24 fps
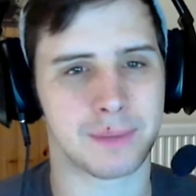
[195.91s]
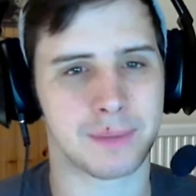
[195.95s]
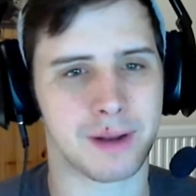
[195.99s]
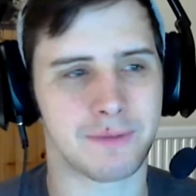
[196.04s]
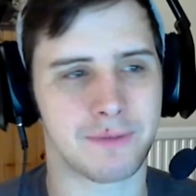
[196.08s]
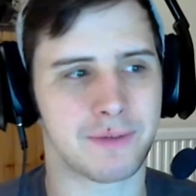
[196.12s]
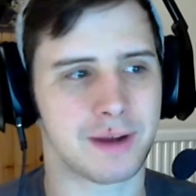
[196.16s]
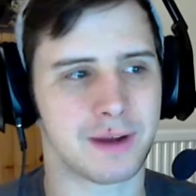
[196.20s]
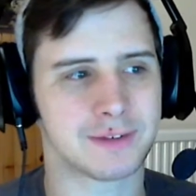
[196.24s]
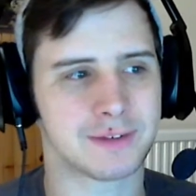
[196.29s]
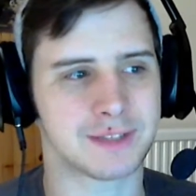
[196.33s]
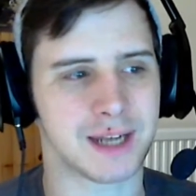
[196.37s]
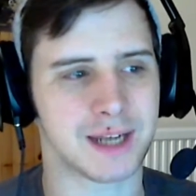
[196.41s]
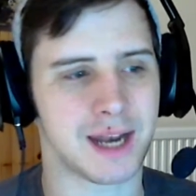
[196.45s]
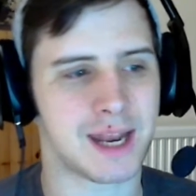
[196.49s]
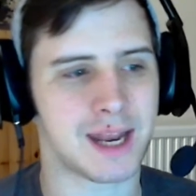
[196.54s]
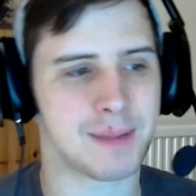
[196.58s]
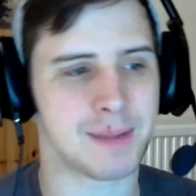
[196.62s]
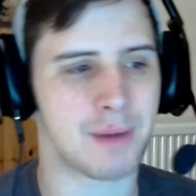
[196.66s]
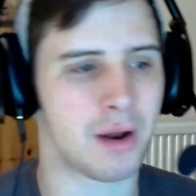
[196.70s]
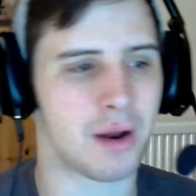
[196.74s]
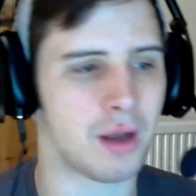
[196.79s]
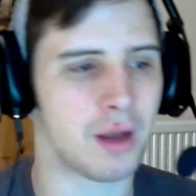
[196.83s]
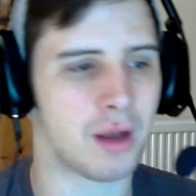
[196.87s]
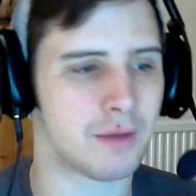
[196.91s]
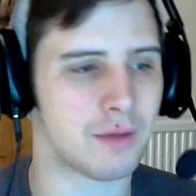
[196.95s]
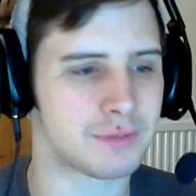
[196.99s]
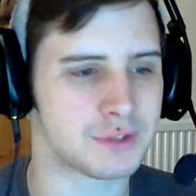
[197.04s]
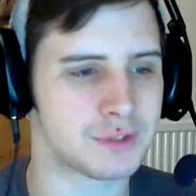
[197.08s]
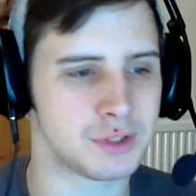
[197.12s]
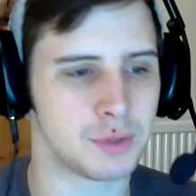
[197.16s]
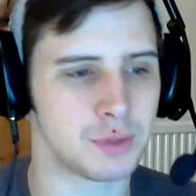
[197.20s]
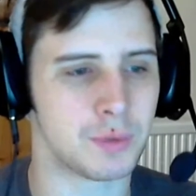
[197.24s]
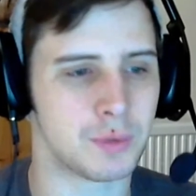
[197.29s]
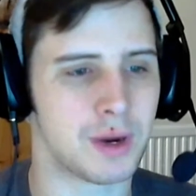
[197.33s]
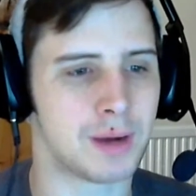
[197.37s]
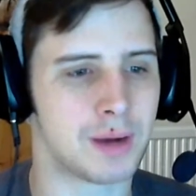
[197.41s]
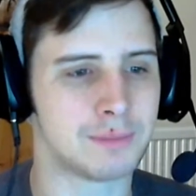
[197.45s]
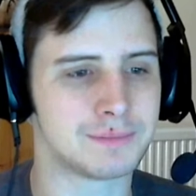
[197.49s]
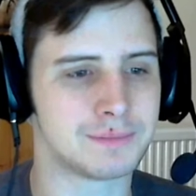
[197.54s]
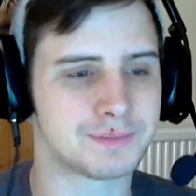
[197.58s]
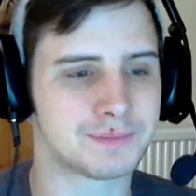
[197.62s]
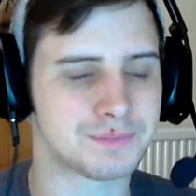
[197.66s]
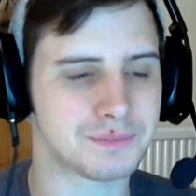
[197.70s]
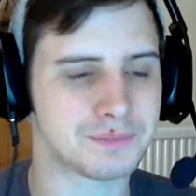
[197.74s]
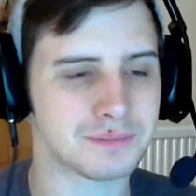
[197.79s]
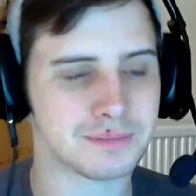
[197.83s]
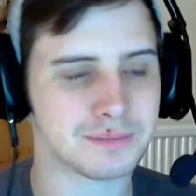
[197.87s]
And I've sent an email off to
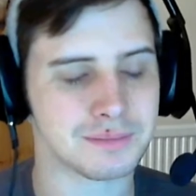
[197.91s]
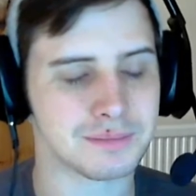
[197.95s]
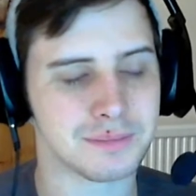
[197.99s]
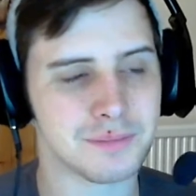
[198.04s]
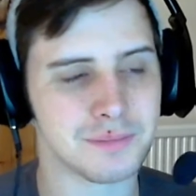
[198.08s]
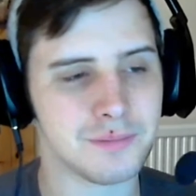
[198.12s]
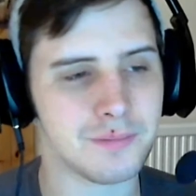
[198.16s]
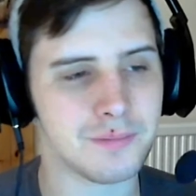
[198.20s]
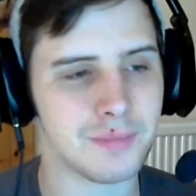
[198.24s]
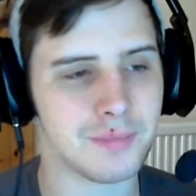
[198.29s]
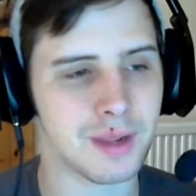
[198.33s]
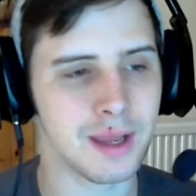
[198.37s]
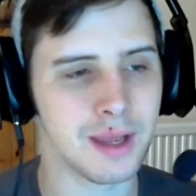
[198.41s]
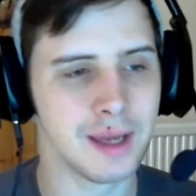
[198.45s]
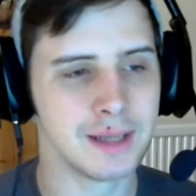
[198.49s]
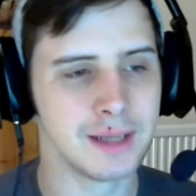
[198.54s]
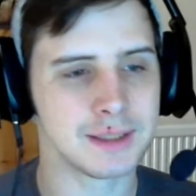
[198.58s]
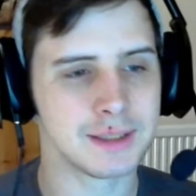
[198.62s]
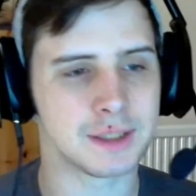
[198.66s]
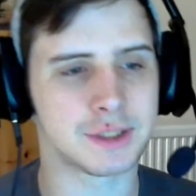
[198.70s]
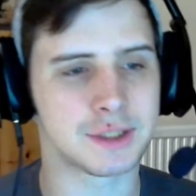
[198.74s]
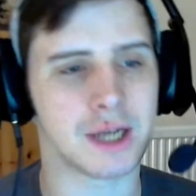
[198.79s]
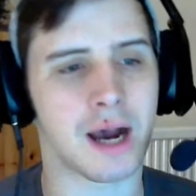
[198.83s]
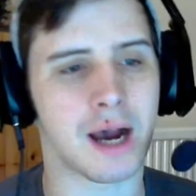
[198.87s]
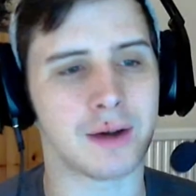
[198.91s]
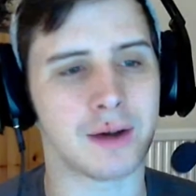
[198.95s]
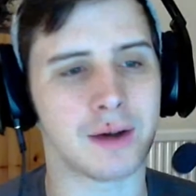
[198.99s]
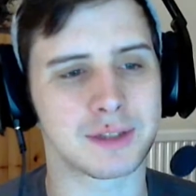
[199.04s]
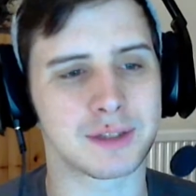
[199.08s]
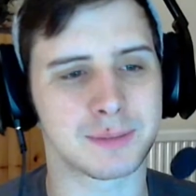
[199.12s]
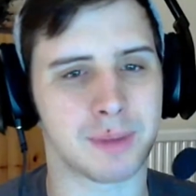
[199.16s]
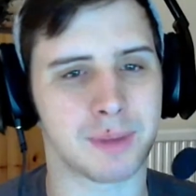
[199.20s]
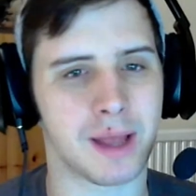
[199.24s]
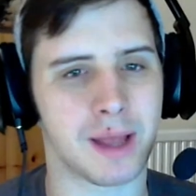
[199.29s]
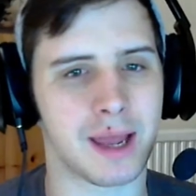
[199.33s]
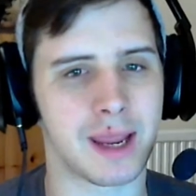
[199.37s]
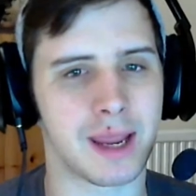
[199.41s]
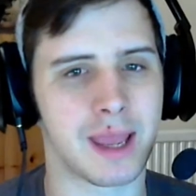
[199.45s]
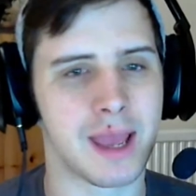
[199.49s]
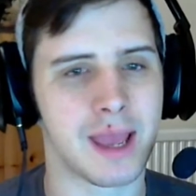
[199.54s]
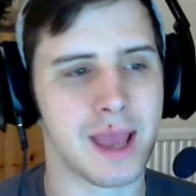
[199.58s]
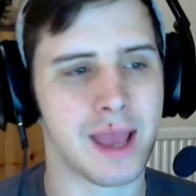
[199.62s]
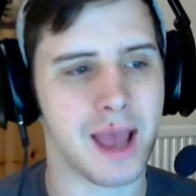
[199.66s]
Child's Play.